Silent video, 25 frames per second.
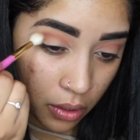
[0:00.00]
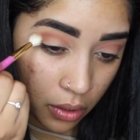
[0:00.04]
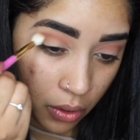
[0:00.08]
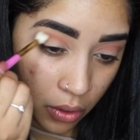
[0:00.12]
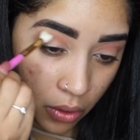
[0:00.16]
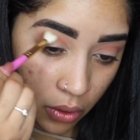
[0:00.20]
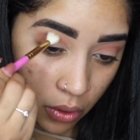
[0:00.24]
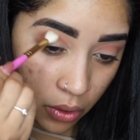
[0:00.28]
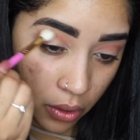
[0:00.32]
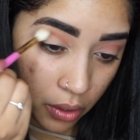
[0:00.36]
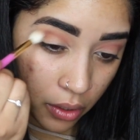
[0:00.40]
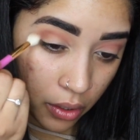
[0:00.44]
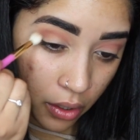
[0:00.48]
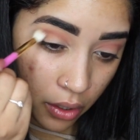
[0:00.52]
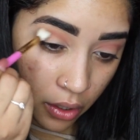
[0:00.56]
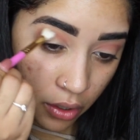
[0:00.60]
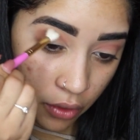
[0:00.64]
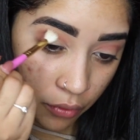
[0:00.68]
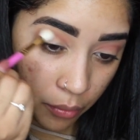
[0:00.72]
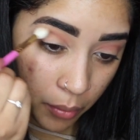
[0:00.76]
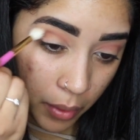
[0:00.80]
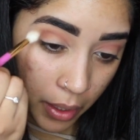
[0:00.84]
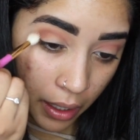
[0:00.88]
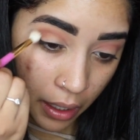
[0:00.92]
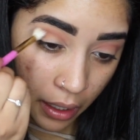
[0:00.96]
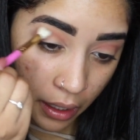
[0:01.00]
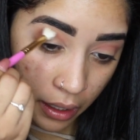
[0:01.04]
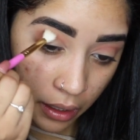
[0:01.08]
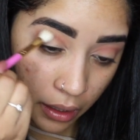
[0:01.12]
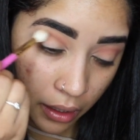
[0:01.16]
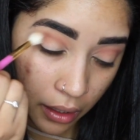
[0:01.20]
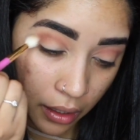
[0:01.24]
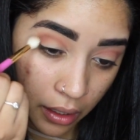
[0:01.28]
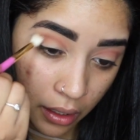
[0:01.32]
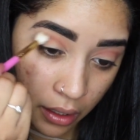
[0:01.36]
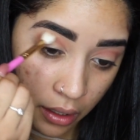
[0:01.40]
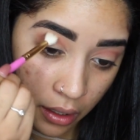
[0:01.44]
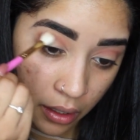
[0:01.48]
Corner of my
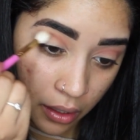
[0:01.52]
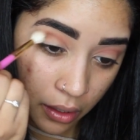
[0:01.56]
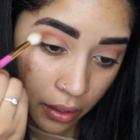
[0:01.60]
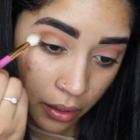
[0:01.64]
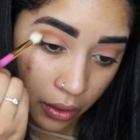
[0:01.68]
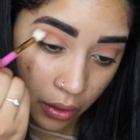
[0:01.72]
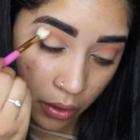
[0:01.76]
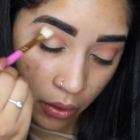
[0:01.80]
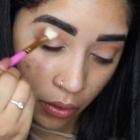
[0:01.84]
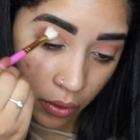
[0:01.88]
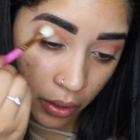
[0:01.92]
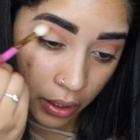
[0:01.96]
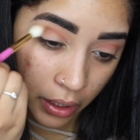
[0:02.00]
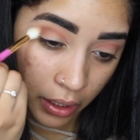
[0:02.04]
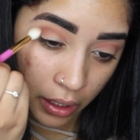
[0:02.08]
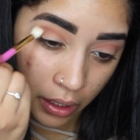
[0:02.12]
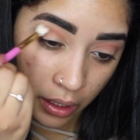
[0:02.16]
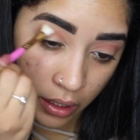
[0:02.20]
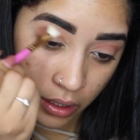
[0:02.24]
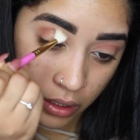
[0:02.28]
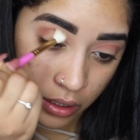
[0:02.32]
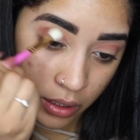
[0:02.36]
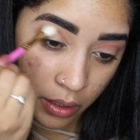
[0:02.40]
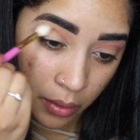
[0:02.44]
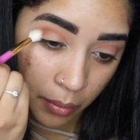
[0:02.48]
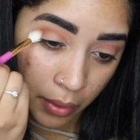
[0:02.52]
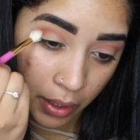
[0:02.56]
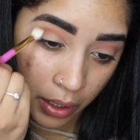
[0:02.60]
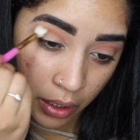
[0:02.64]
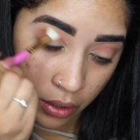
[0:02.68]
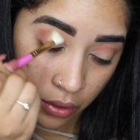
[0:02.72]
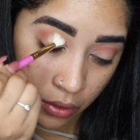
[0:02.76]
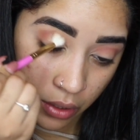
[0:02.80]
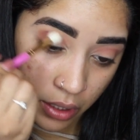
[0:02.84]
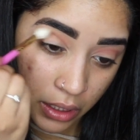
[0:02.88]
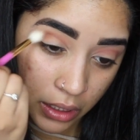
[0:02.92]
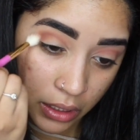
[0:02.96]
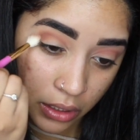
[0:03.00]
eyelid, going into my
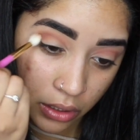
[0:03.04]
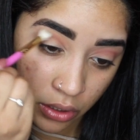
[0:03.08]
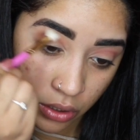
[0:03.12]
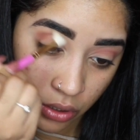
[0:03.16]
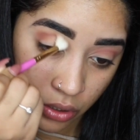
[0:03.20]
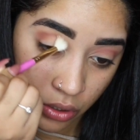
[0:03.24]
crease